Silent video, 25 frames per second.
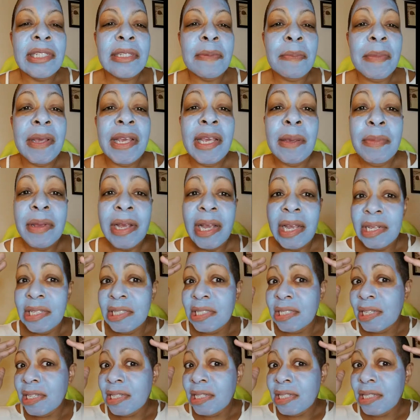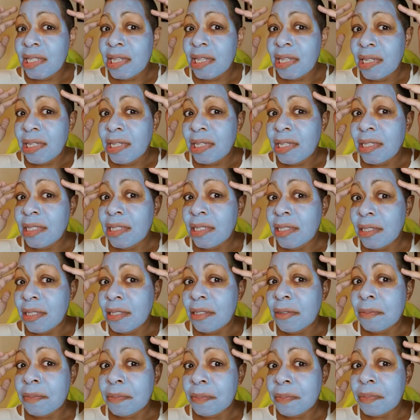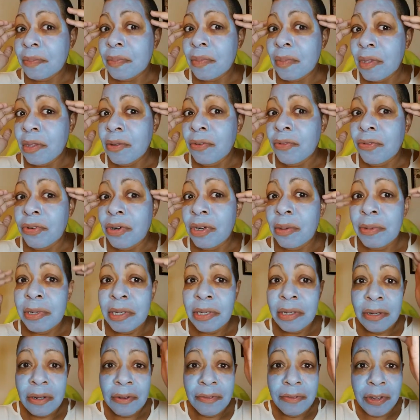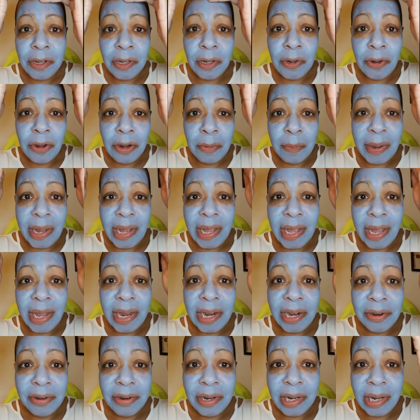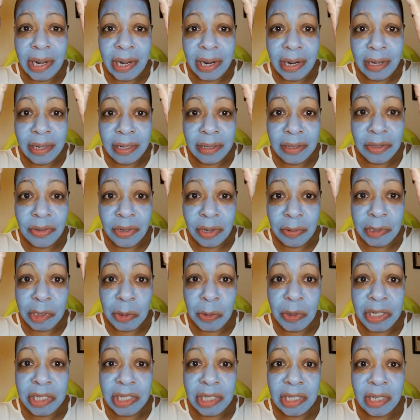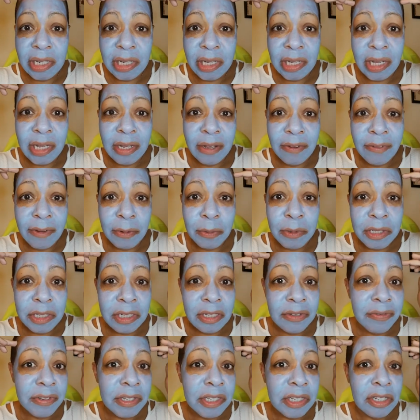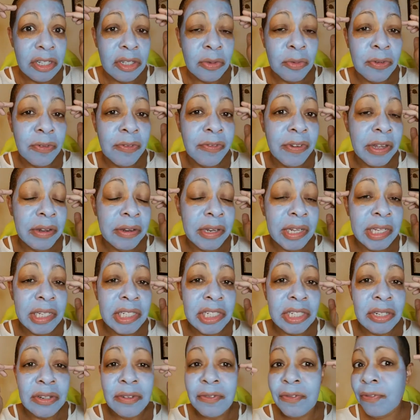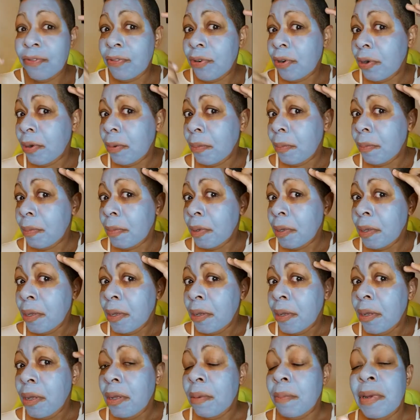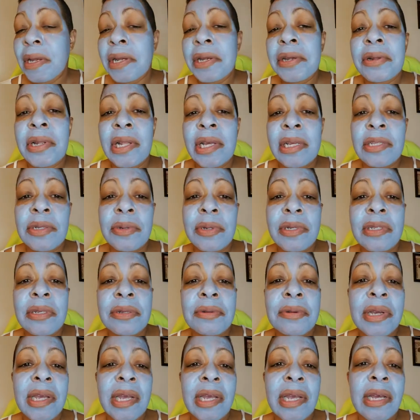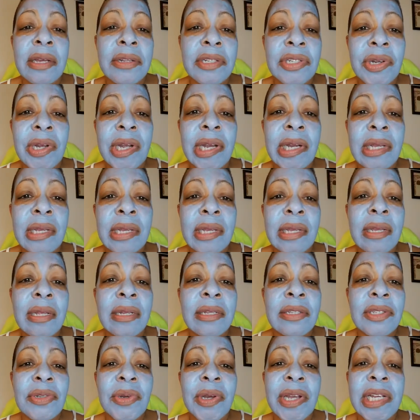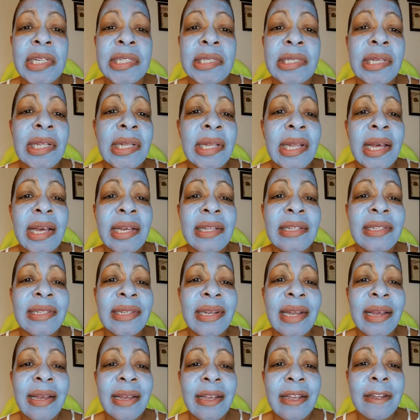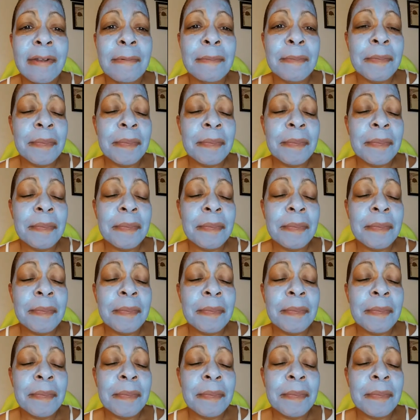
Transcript: maybe I just didn't rub enough along my hairline. So I was questioning if it was just residual foundation from my hairline. So I said, okay, I'll try it again. And so actually last night,